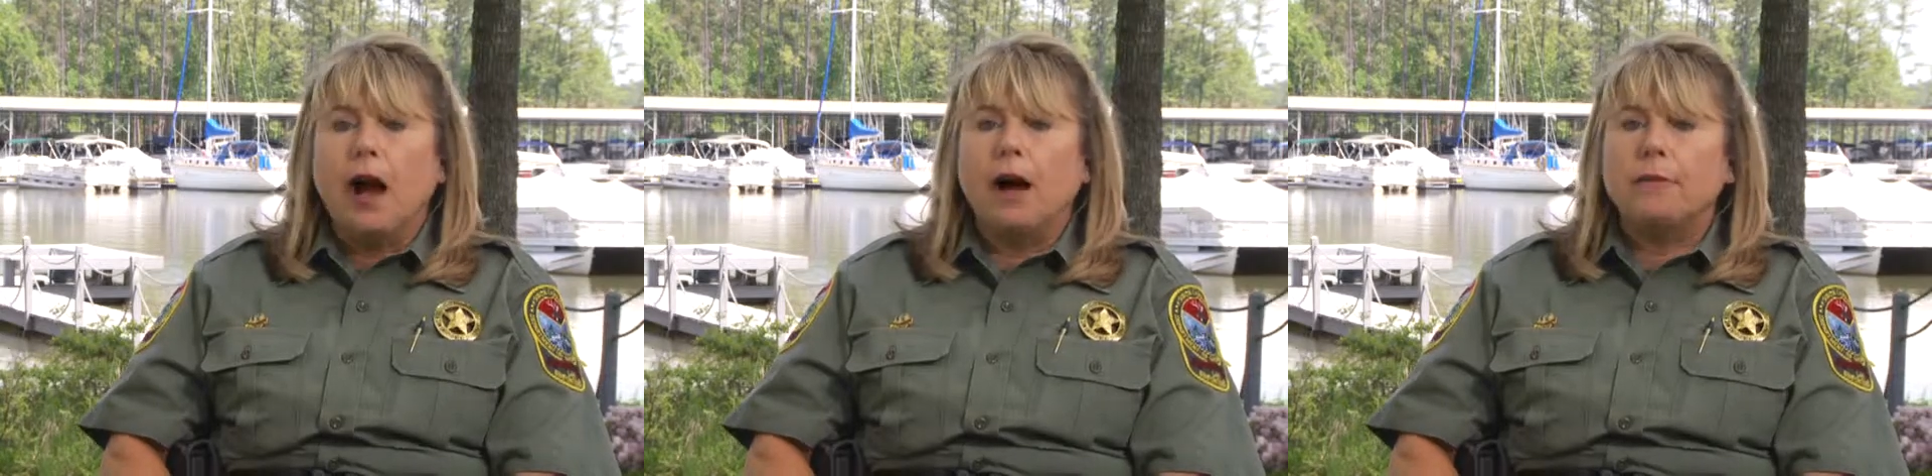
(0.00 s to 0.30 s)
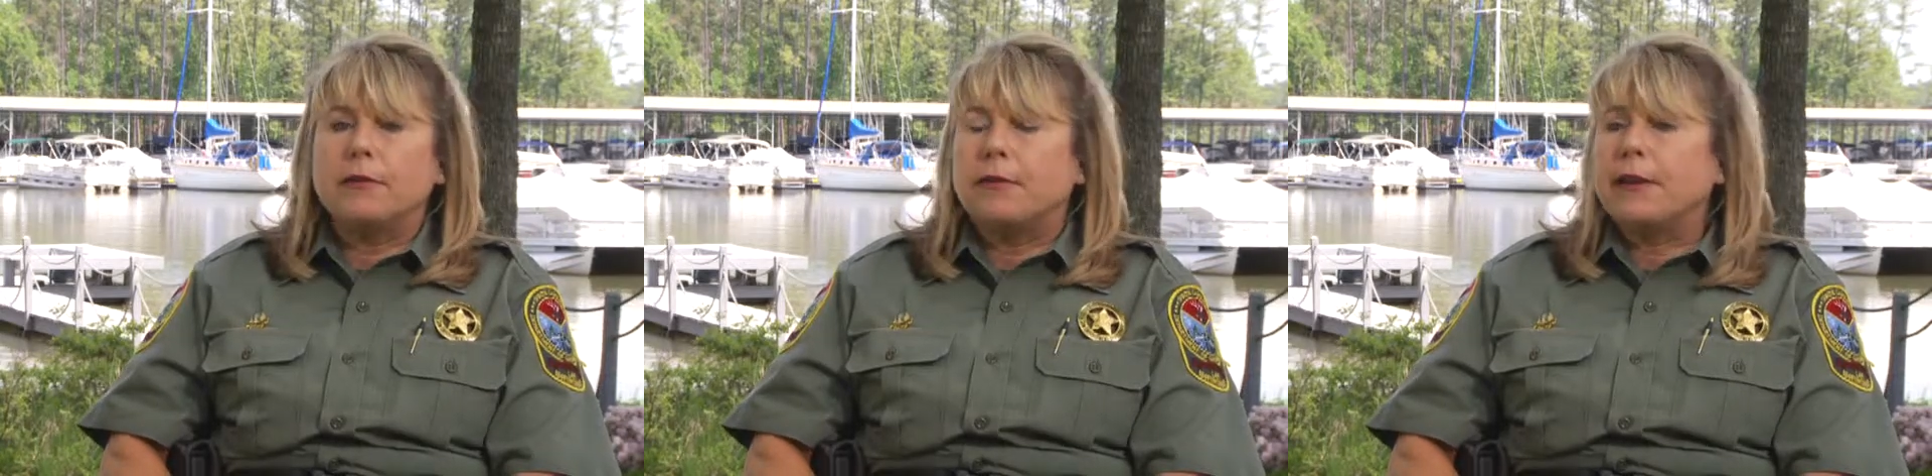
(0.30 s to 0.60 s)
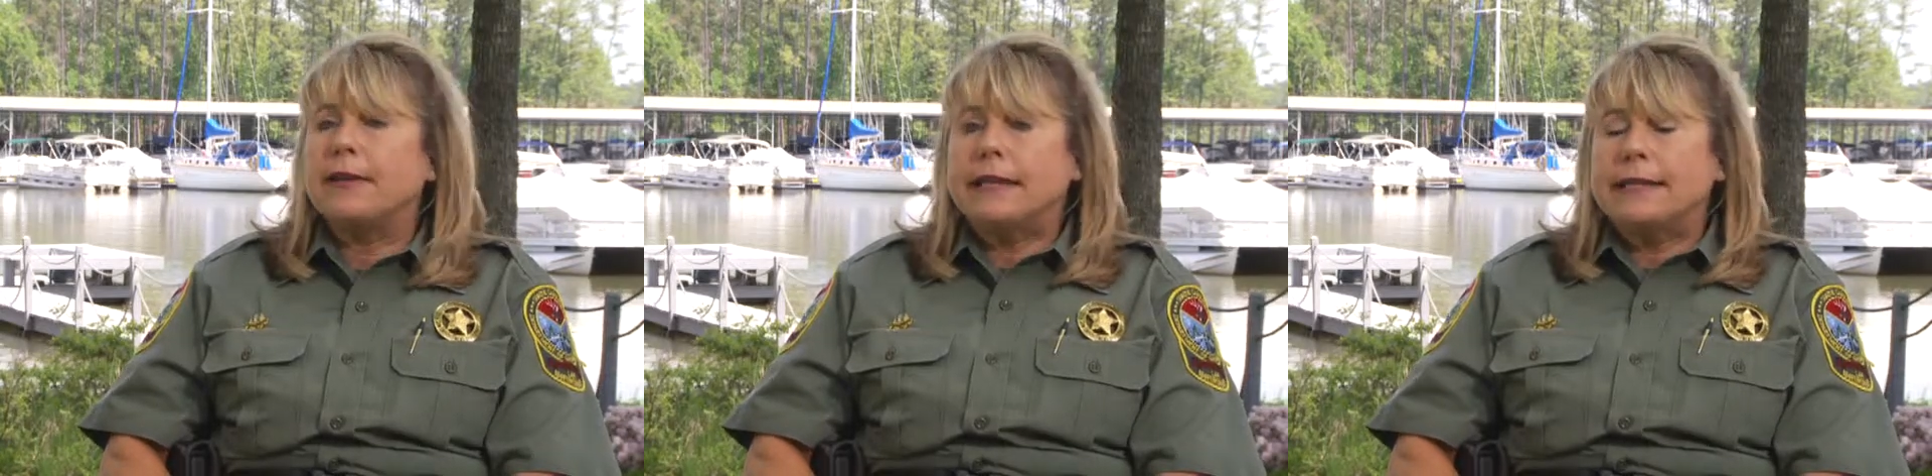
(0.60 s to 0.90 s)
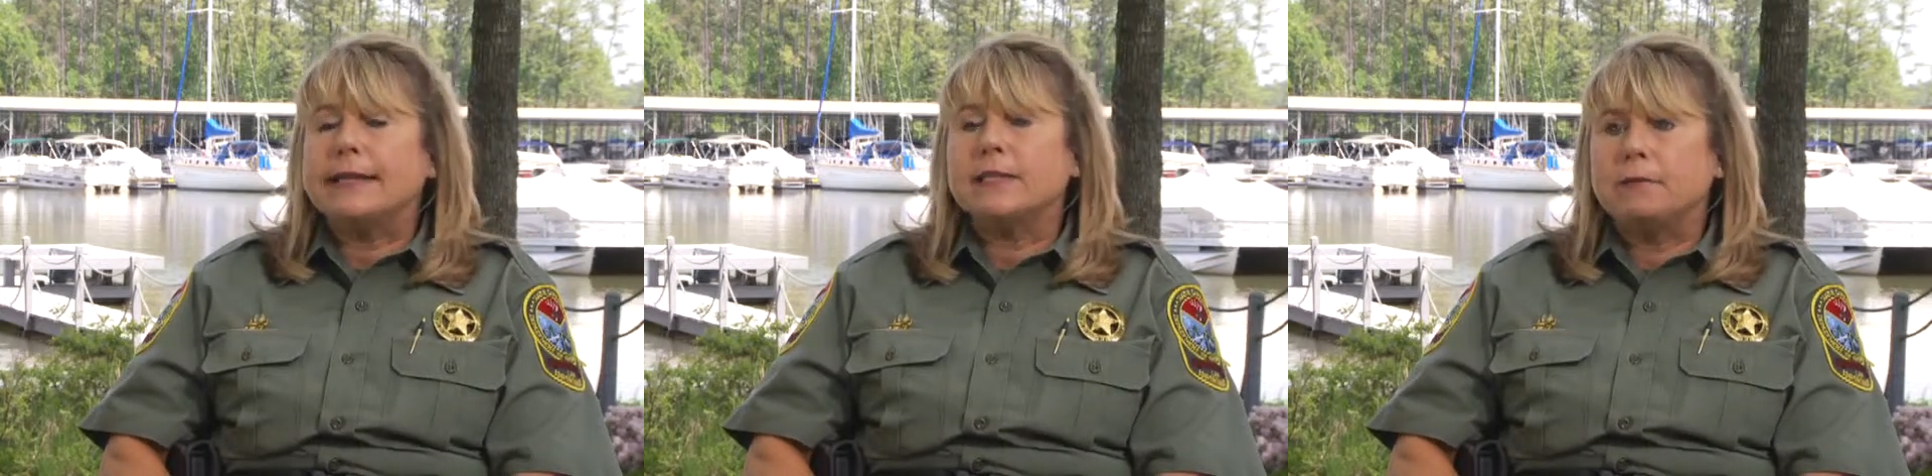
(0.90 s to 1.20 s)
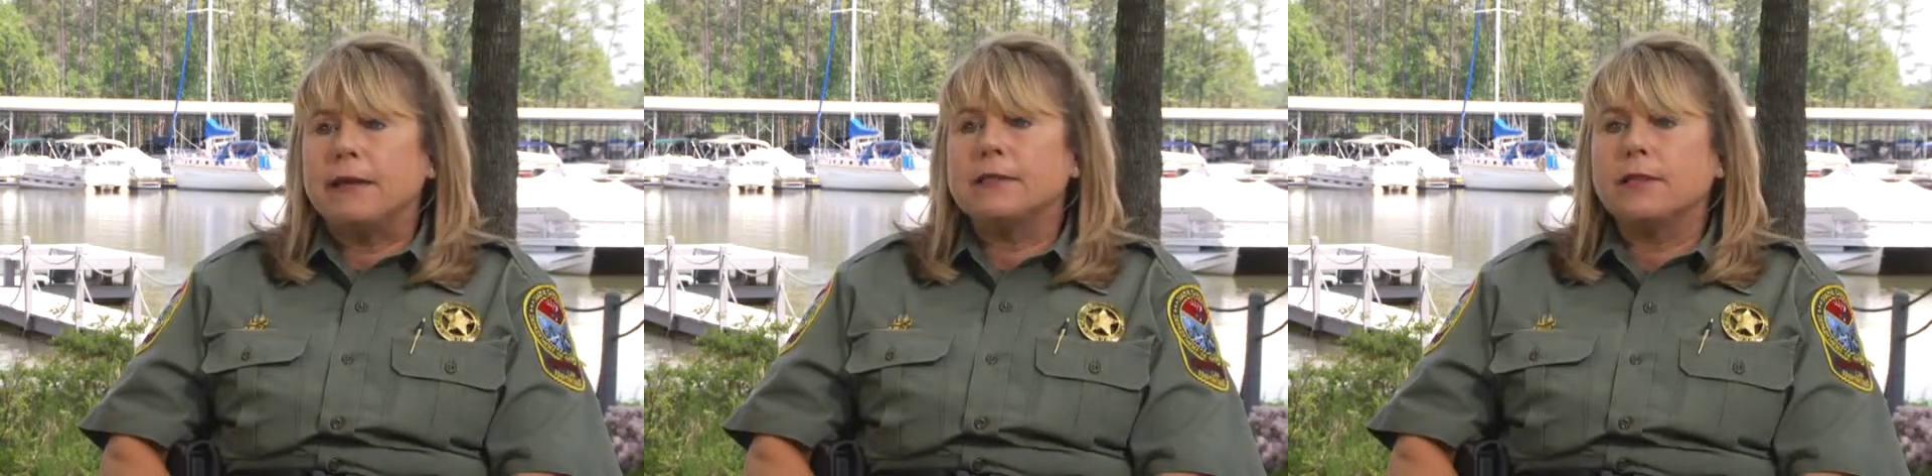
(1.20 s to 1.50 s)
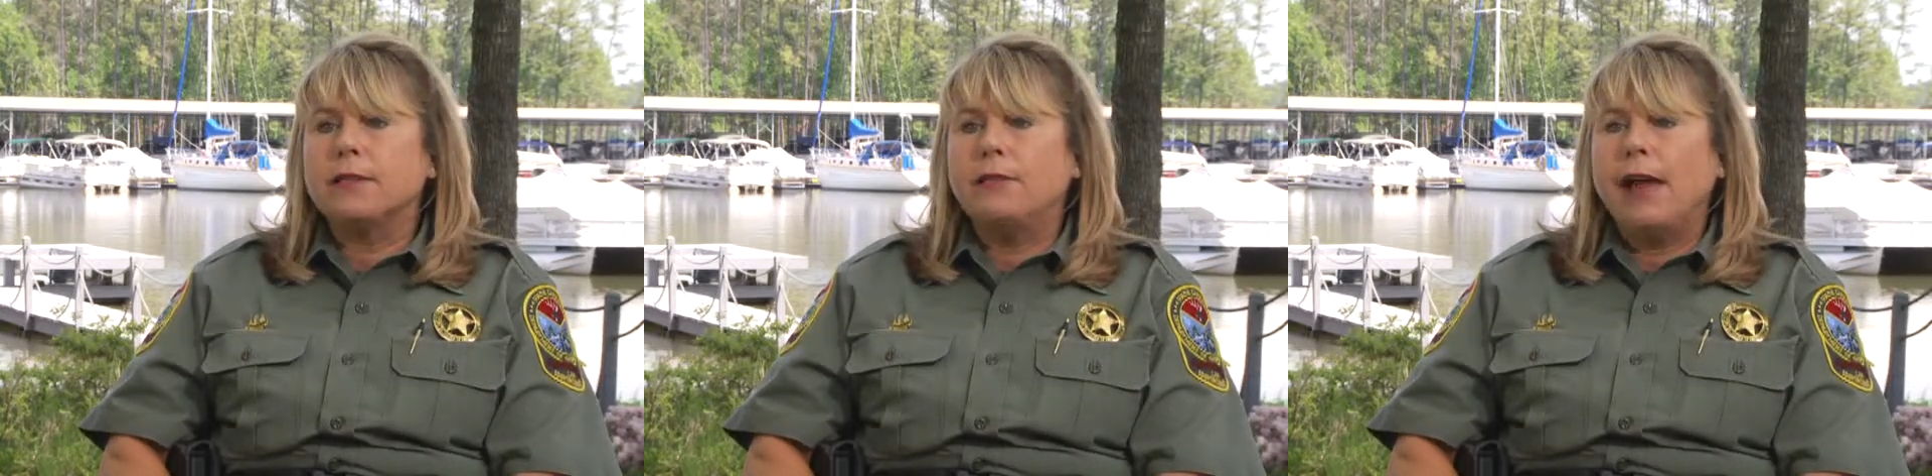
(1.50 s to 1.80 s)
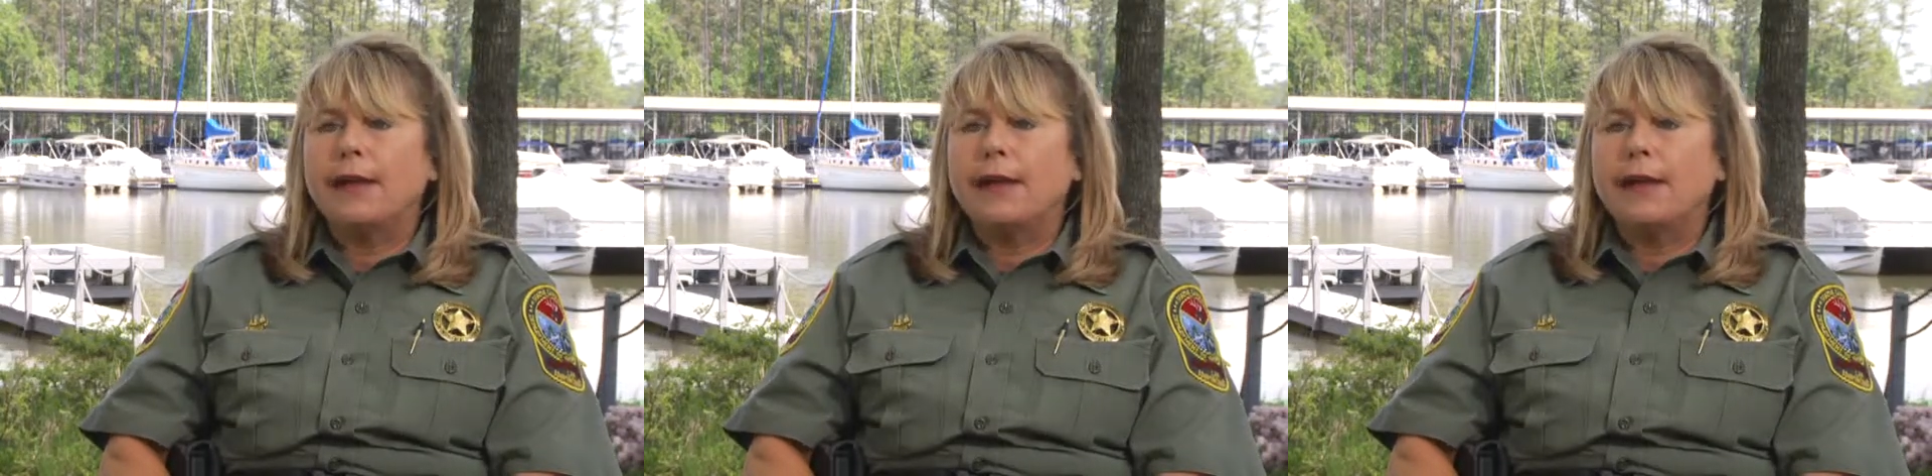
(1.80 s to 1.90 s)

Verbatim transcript: Um, they're very inexpensive